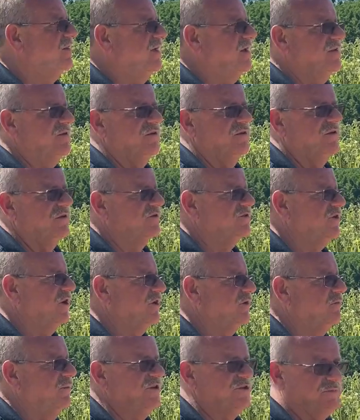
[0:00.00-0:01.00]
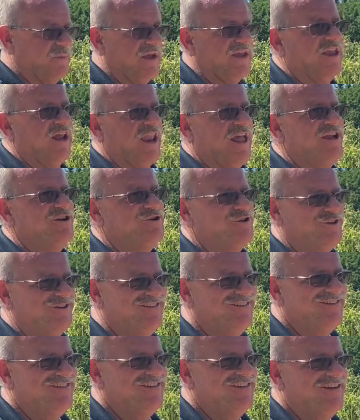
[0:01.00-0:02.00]
that would be speculation,
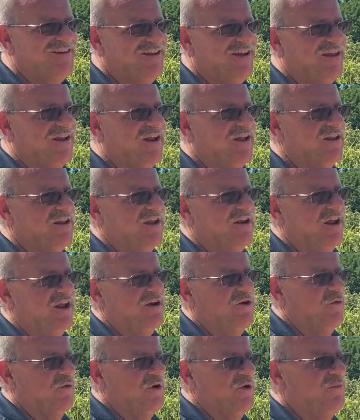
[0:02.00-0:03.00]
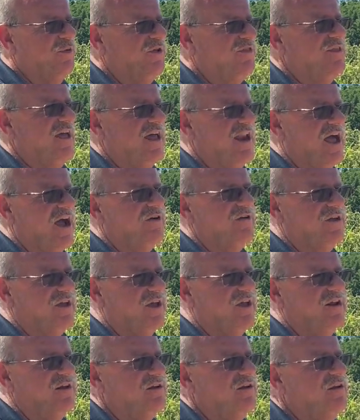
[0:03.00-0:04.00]
okay. and I and I don't want to put that out
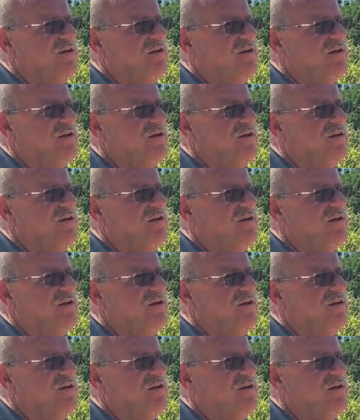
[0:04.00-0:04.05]
yet.